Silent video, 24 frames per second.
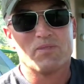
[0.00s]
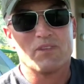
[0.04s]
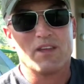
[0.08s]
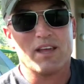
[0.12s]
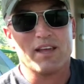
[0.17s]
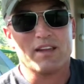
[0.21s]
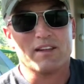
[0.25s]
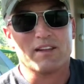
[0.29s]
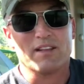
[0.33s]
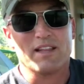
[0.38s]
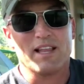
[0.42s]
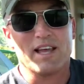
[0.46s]

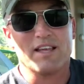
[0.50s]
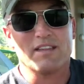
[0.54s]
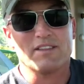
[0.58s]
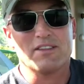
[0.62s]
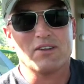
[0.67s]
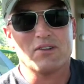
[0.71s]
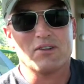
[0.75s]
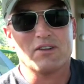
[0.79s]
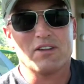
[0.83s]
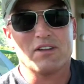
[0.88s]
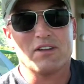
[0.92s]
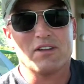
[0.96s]
and glad
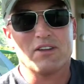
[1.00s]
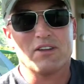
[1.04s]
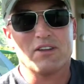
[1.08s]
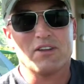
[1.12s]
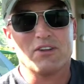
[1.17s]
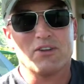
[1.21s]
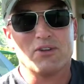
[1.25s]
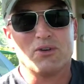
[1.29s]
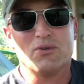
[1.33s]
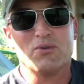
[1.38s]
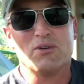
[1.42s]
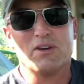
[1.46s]
that
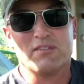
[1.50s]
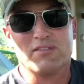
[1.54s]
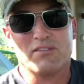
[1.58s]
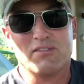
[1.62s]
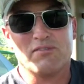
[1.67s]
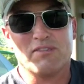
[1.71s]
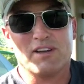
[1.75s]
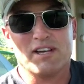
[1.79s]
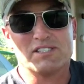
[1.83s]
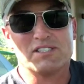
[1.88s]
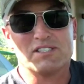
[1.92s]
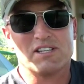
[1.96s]
you have
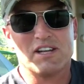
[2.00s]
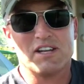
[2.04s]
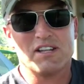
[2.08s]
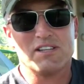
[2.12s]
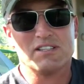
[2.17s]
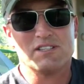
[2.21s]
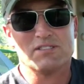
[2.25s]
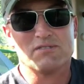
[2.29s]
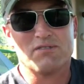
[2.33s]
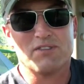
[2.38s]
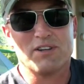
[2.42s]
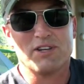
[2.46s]
invested in
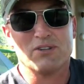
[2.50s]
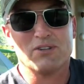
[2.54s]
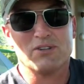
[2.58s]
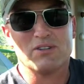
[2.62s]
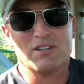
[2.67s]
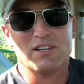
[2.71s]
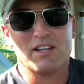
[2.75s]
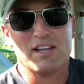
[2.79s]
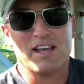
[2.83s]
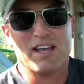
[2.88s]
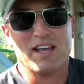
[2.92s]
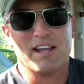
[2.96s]
this field.
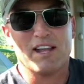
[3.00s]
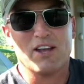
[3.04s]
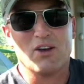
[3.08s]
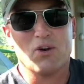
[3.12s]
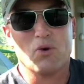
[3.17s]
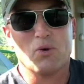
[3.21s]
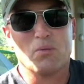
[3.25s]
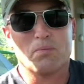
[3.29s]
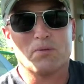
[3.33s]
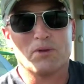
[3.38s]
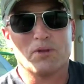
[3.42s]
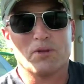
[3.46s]
And I
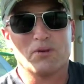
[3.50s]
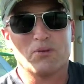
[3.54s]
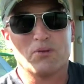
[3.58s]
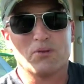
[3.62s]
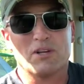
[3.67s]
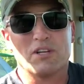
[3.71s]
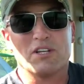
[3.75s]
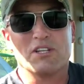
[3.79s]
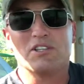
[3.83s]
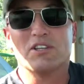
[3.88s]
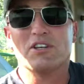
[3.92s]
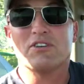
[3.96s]
hope you
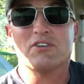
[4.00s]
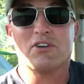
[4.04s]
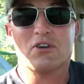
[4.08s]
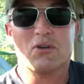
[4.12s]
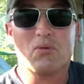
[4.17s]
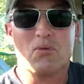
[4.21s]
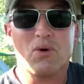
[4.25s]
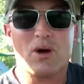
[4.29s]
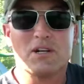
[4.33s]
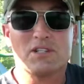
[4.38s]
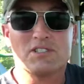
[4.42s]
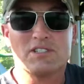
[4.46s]
continue to
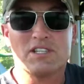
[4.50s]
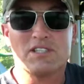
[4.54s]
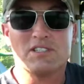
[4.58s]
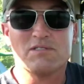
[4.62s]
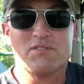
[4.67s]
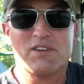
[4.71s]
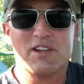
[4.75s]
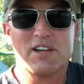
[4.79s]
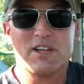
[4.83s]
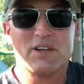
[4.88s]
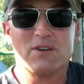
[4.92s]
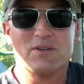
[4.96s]
watch these
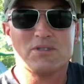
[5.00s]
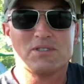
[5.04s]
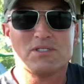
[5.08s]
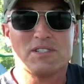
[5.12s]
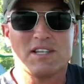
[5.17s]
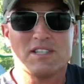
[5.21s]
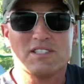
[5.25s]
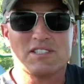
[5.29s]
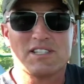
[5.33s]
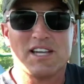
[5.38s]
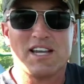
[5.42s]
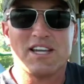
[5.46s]
videos
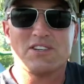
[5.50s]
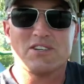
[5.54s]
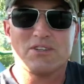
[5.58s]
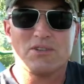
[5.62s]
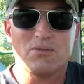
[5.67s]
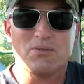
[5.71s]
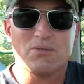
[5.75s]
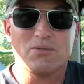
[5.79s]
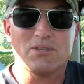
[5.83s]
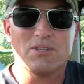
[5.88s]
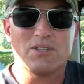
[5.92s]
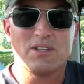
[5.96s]
and stay
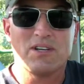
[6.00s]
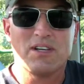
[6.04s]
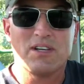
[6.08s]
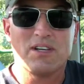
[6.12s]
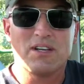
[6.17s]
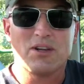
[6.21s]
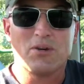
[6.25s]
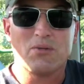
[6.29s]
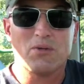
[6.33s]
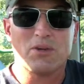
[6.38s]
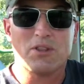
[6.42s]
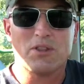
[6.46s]
tuned
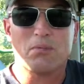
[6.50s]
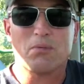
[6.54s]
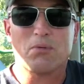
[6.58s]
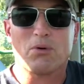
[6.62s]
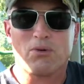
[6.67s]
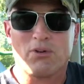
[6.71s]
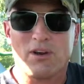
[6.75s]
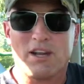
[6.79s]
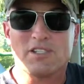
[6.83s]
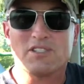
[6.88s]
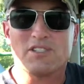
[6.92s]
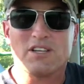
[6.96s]
with the
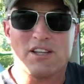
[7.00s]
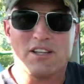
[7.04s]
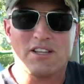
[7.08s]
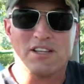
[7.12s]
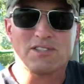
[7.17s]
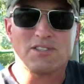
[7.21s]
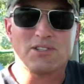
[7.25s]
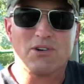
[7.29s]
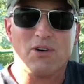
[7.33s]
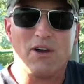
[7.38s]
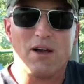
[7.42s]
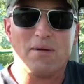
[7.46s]
progression of this
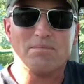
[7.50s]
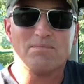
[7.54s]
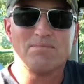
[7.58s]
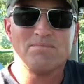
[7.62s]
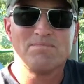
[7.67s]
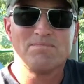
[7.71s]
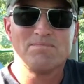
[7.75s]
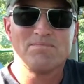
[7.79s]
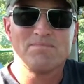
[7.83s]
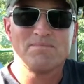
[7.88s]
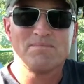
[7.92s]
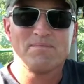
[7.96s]
crop.
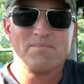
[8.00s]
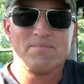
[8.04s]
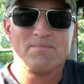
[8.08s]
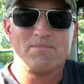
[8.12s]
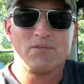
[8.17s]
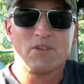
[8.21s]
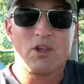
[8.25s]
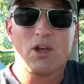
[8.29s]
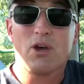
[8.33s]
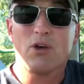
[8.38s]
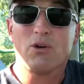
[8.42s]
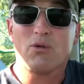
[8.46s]

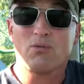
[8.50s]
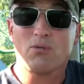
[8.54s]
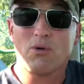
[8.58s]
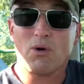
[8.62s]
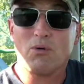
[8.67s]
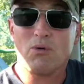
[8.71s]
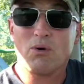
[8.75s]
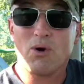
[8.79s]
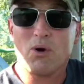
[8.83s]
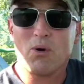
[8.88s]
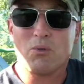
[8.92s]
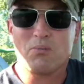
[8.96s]

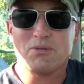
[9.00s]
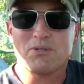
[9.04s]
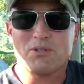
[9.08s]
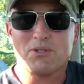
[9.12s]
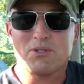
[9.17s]
Grow Hope